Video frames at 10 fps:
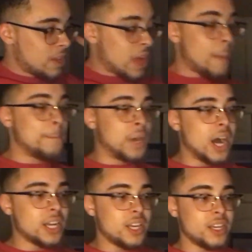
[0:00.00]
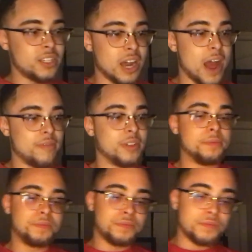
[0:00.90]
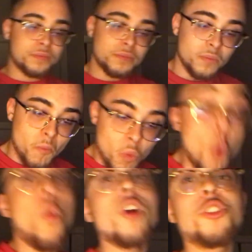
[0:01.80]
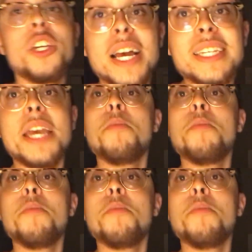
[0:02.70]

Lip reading: that Bonnie Godiva, while she has